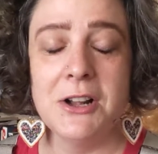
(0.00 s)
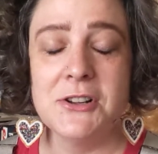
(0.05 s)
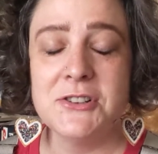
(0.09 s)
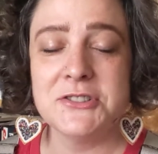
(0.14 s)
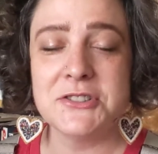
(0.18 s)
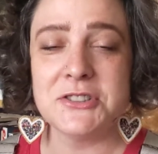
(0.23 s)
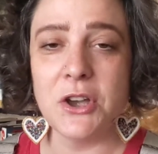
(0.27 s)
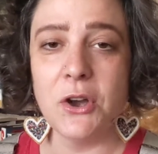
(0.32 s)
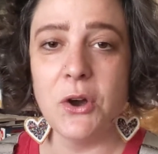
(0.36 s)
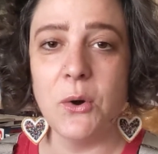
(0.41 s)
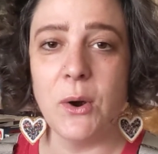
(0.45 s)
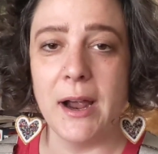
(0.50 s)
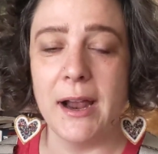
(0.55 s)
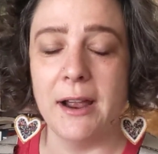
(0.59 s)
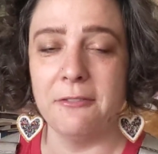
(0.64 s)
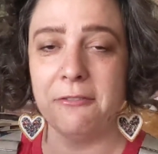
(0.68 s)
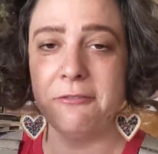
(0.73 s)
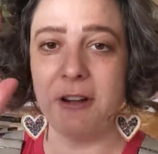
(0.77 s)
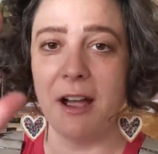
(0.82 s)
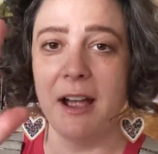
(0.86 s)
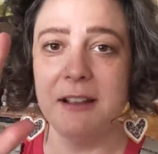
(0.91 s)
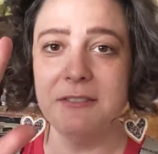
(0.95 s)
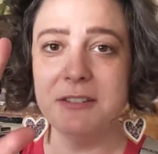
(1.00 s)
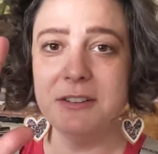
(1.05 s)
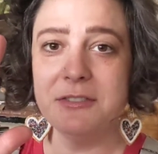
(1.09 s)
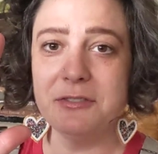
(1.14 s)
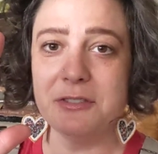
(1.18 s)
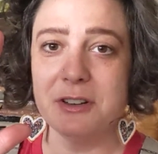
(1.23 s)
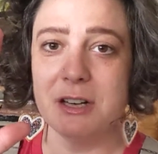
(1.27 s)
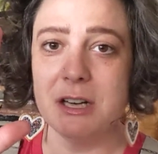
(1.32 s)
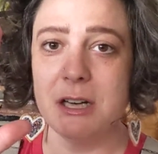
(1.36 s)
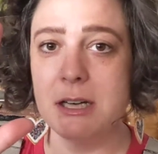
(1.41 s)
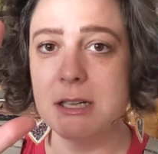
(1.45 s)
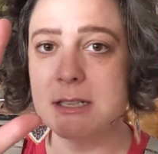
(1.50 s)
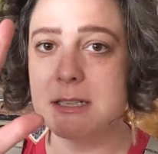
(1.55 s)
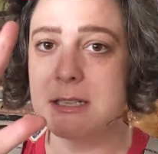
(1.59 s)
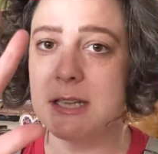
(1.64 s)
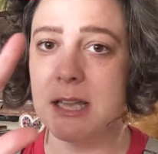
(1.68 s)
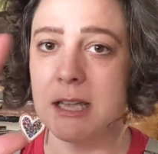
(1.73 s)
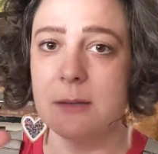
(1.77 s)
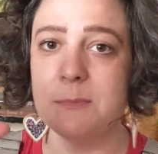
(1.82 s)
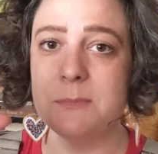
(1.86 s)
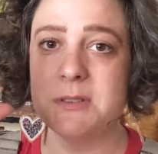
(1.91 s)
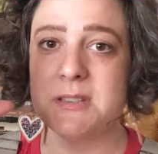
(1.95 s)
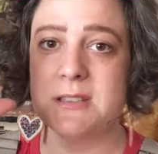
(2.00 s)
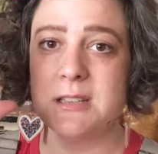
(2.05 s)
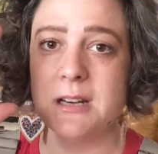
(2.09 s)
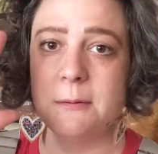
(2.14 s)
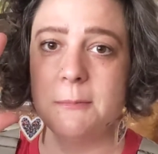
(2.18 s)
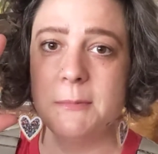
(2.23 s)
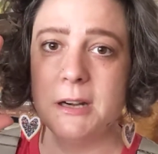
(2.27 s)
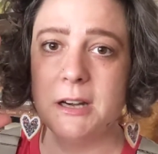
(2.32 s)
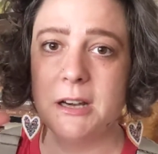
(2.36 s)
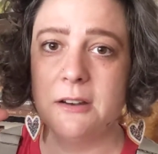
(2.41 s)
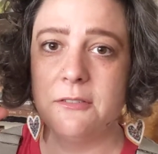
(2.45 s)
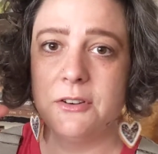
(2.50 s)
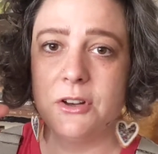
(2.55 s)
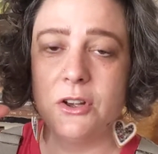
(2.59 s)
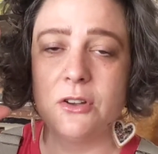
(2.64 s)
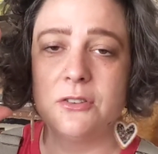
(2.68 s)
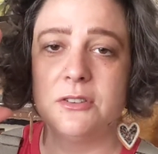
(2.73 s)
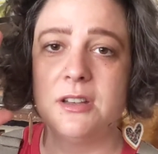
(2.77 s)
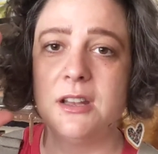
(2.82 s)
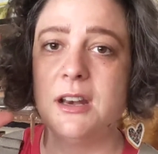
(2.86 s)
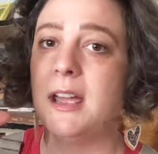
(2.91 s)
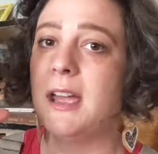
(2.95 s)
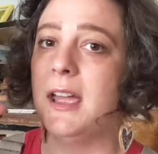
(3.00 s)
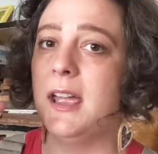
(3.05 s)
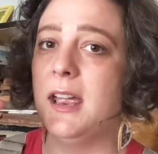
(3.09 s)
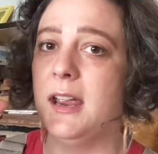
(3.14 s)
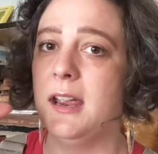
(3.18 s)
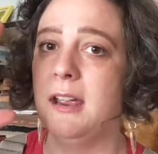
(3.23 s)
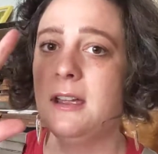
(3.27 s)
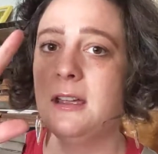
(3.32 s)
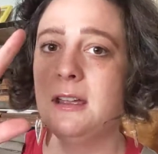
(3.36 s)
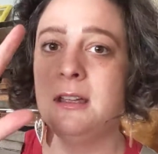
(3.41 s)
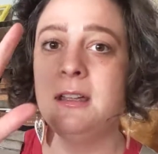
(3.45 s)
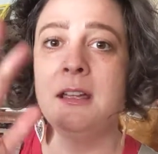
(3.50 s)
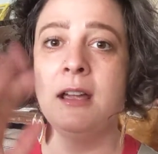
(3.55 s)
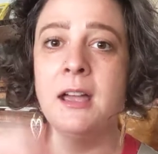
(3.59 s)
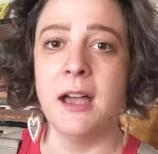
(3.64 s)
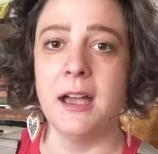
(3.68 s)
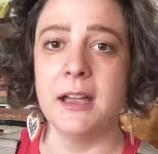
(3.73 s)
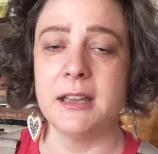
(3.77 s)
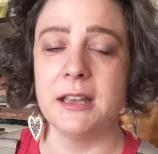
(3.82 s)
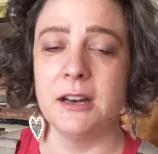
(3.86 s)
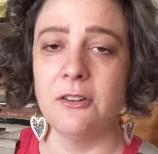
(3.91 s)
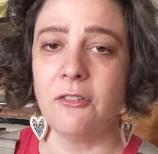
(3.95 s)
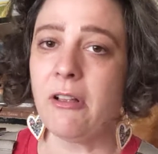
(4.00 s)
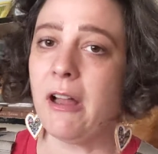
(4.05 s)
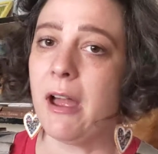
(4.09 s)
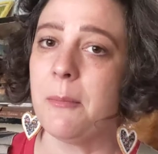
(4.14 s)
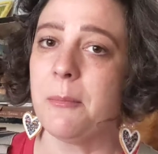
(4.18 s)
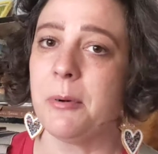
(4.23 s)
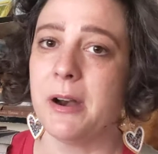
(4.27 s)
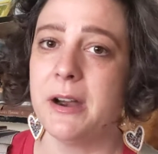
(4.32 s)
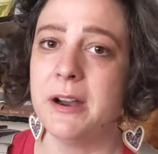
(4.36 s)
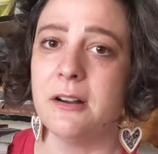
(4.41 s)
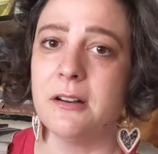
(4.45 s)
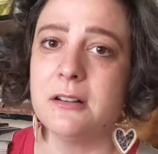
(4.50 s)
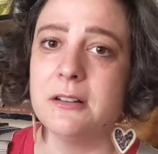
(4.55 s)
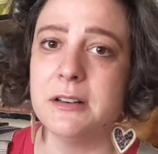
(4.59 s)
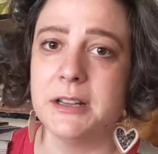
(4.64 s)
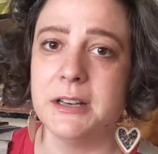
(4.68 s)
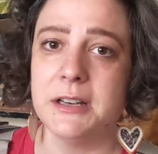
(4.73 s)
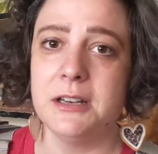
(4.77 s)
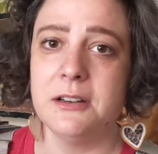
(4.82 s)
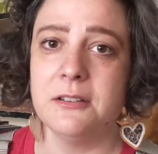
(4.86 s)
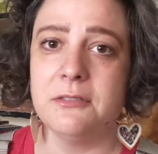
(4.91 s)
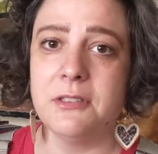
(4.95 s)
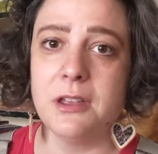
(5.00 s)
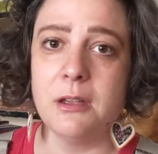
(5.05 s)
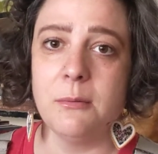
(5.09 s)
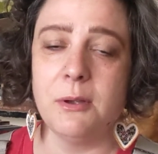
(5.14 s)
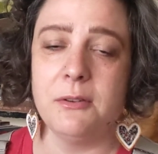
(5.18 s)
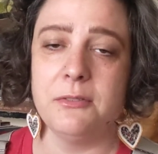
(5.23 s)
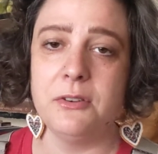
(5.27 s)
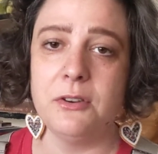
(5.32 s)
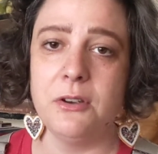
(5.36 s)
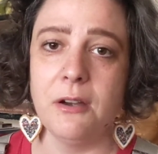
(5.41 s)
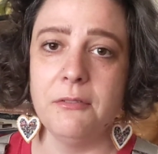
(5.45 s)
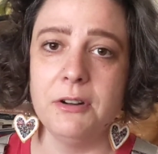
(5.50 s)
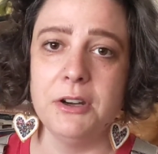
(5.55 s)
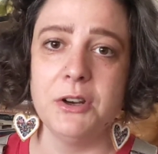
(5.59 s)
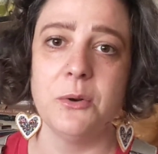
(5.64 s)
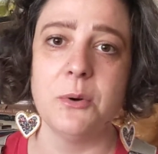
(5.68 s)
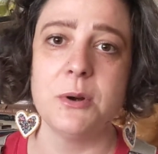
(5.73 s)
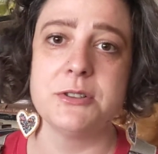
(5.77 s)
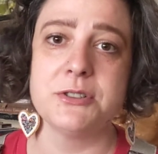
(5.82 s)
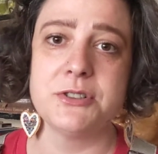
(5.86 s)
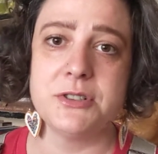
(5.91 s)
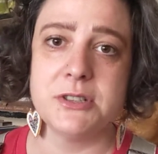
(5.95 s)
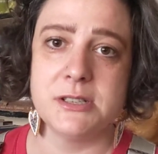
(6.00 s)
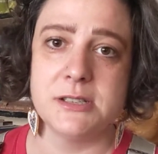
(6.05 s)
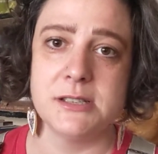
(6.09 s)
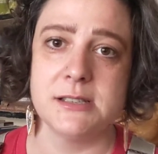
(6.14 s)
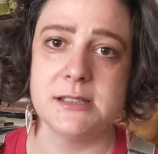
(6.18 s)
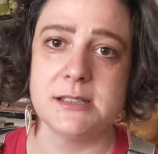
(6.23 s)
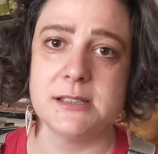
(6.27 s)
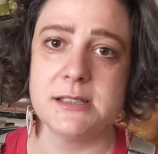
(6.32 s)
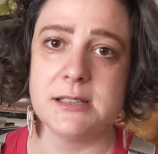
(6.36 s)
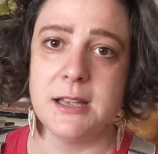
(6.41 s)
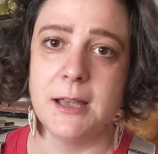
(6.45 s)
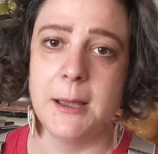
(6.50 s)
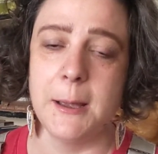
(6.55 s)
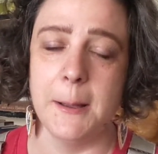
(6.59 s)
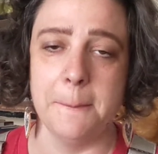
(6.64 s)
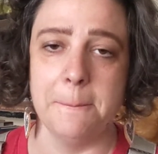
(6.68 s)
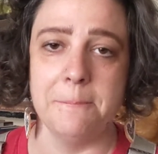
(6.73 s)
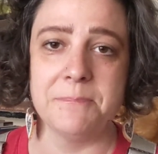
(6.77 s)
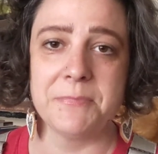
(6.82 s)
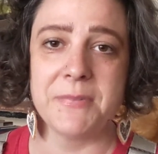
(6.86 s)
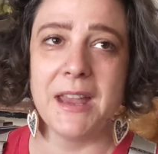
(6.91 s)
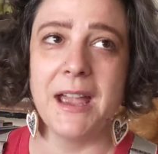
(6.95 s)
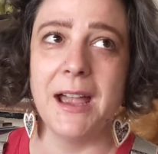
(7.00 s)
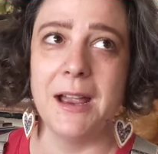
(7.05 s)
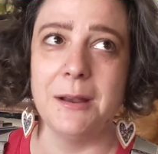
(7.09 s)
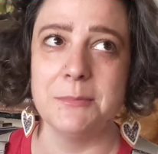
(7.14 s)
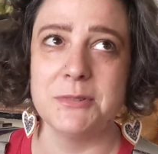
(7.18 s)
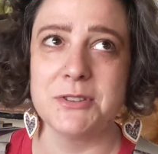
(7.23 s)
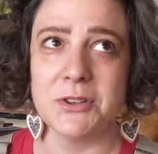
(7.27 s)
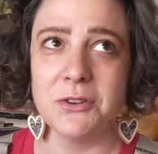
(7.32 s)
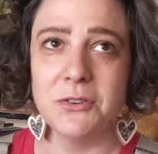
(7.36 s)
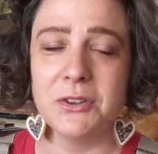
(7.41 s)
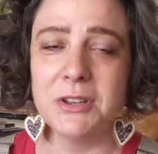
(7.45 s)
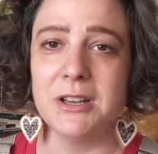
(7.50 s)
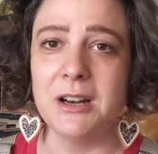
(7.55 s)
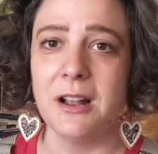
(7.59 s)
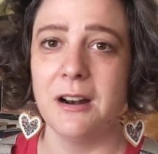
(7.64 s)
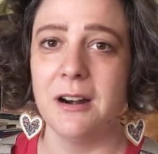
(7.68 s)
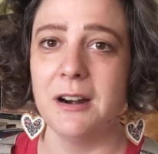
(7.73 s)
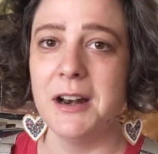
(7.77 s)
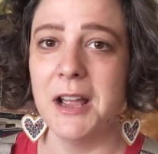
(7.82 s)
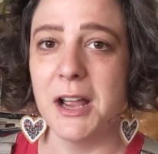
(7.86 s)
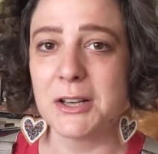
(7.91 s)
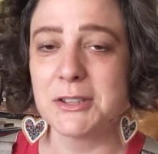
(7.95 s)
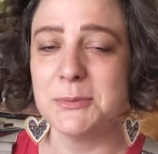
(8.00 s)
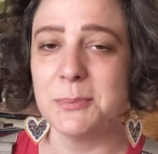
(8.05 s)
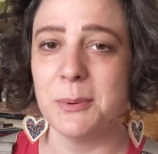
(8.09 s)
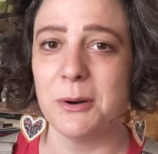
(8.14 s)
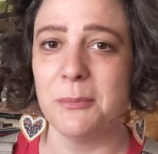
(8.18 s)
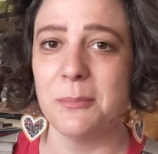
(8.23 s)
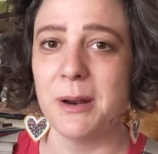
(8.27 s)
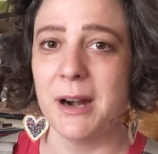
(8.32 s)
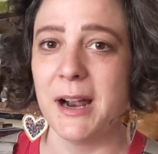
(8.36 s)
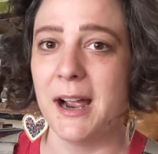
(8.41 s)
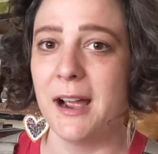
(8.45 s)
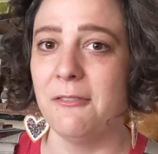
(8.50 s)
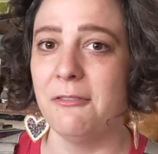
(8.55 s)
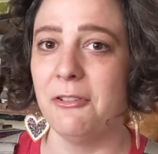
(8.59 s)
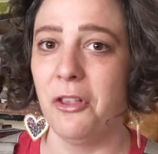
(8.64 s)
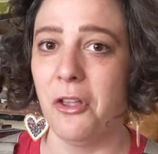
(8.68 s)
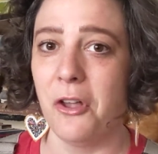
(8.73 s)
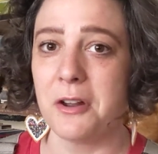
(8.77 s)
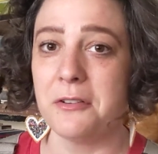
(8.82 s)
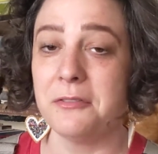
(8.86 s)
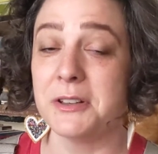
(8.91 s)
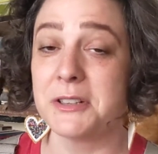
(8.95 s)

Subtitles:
So I have 5 different tips that I'm going to give y'all today. I can elaborate on any of them if you have any questions. I'm certainly not an expert, but I have a lot of